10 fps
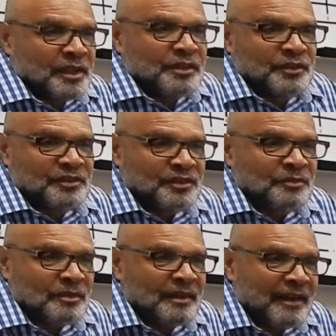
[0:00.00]

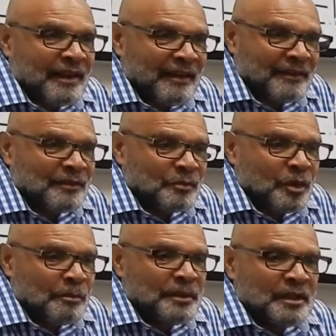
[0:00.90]
this
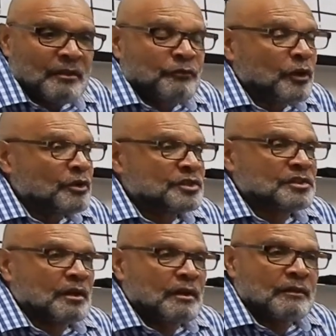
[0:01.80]
will be the
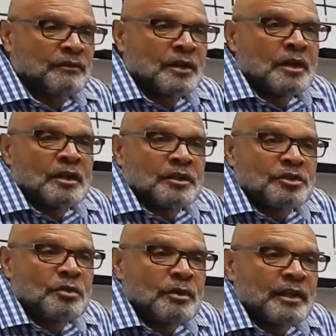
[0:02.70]
first of
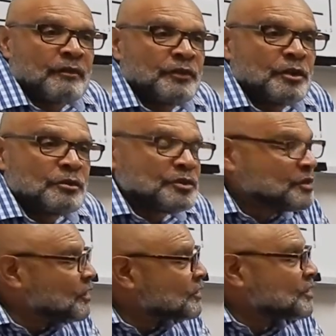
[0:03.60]
2
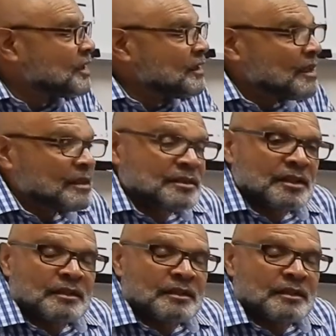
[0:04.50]
interviews. You'll see this,